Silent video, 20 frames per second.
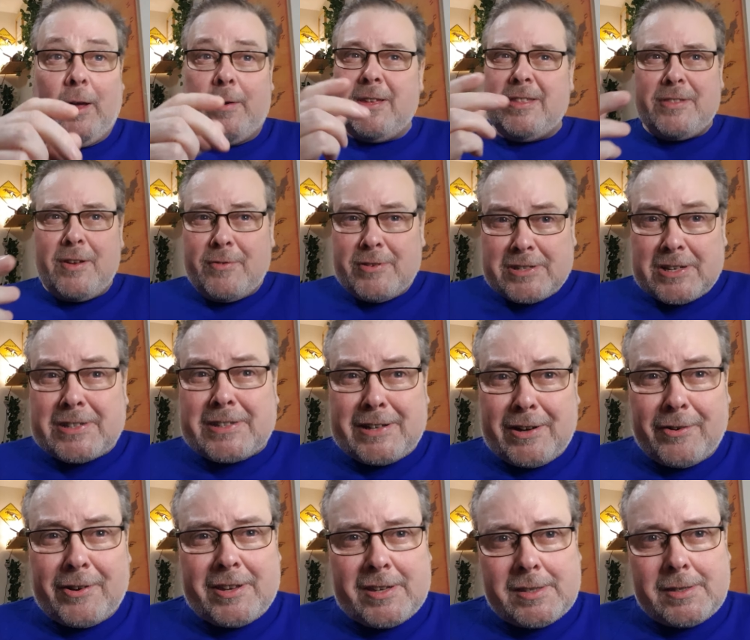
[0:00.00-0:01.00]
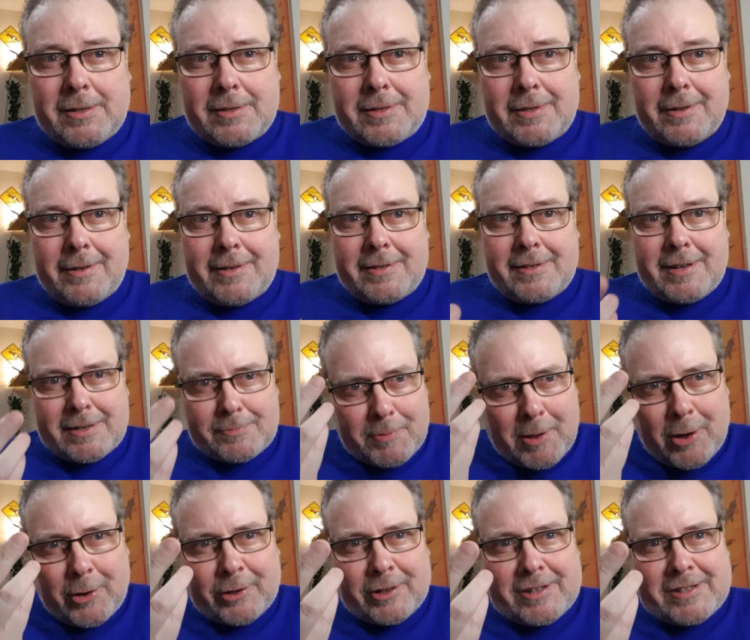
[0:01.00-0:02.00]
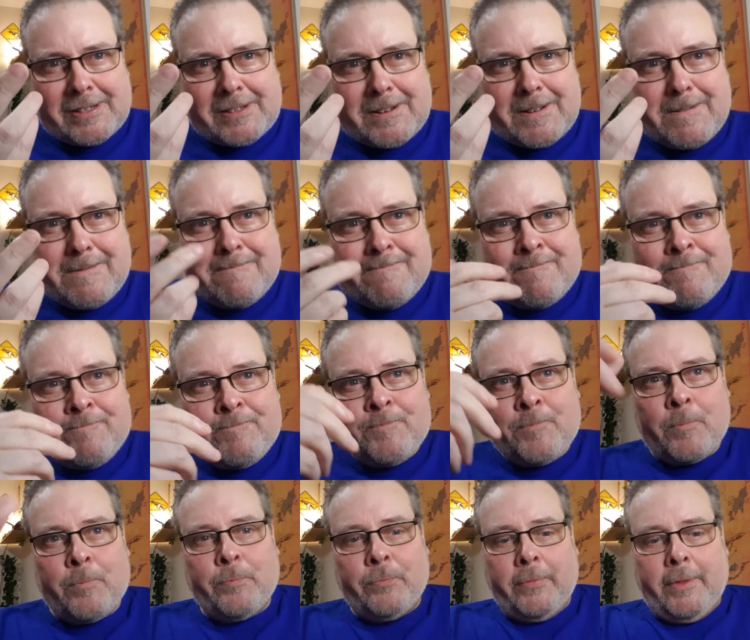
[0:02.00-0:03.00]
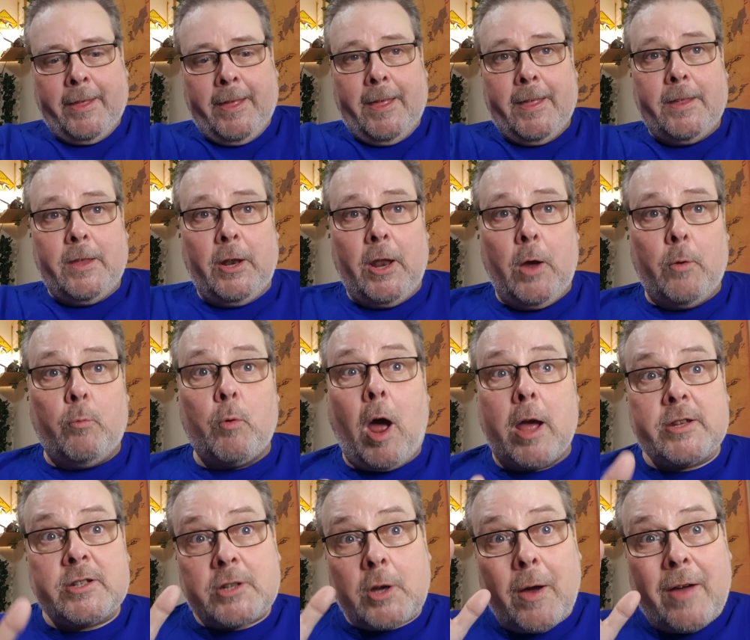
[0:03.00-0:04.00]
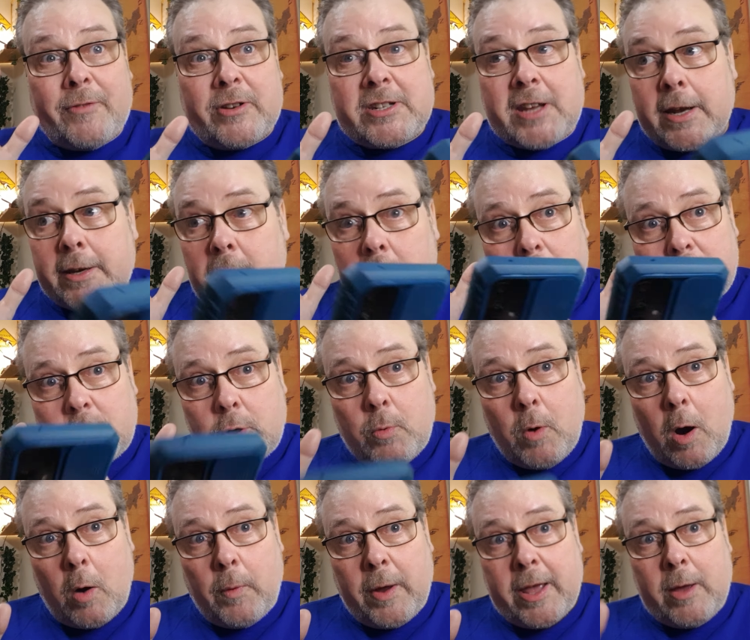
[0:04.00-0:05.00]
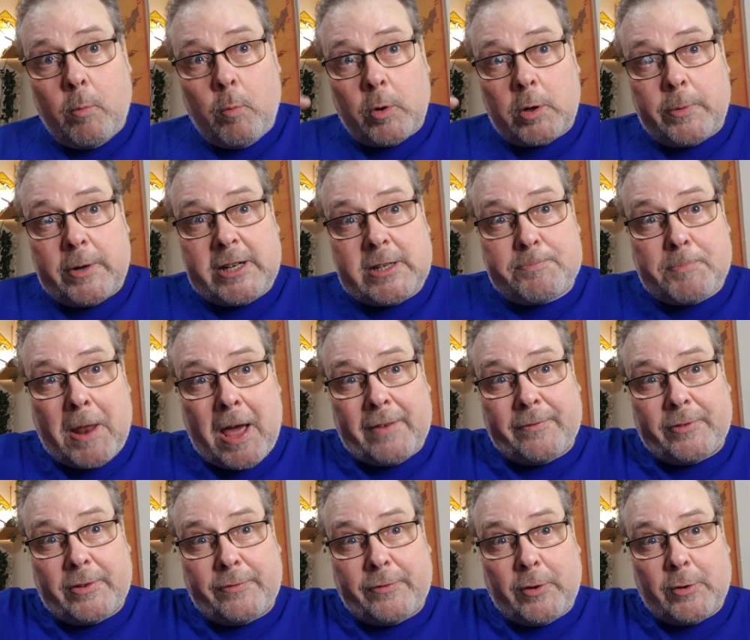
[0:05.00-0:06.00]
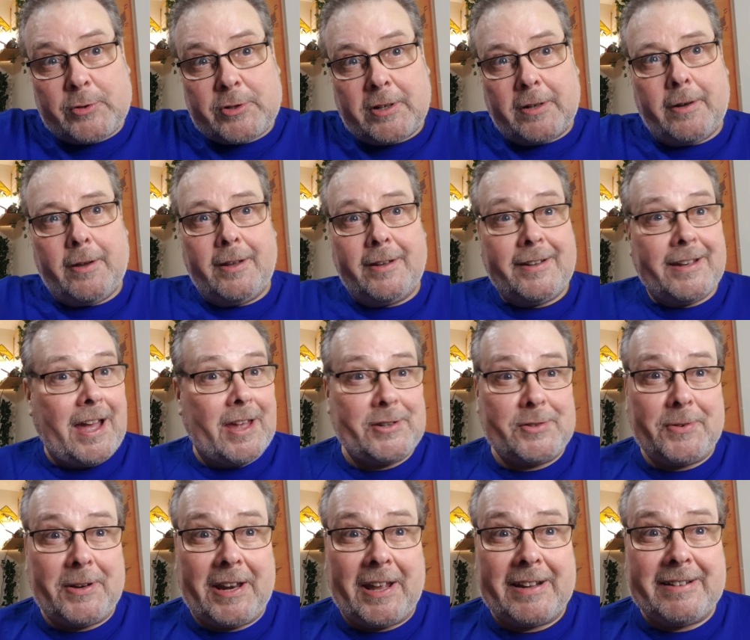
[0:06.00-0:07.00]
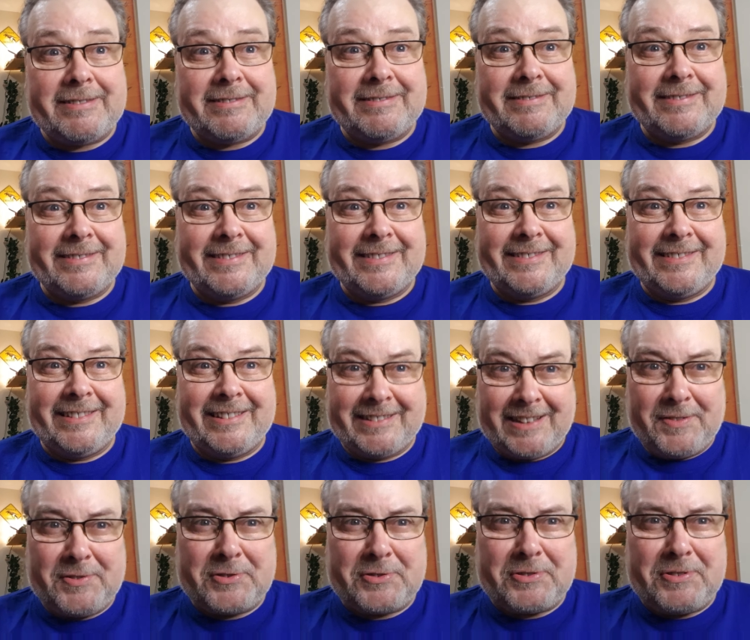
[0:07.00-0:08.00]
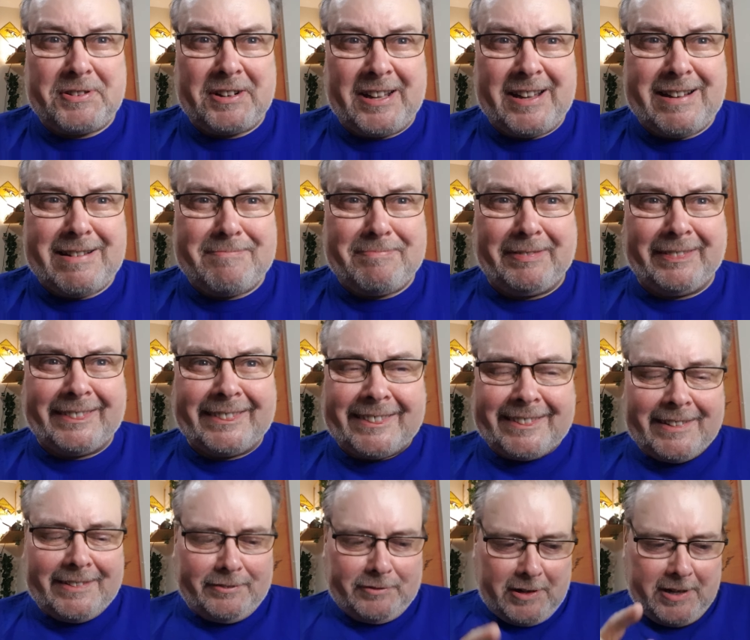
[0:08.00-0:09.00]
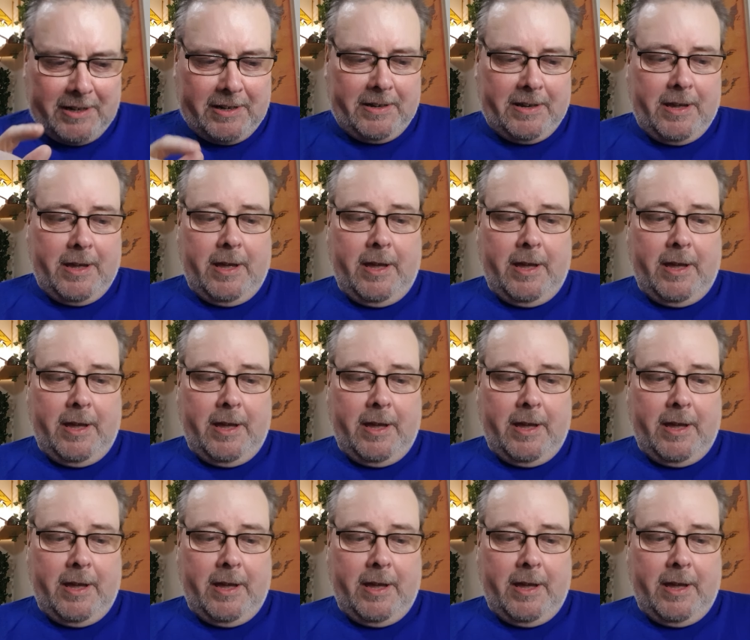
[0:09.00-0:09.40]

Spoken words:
I mean, there is a seriousness to this, let's be honest. You know, right, so every 10 years, who are we? What do we need to plan for the future? Can't do it now, because they screwed it up, right?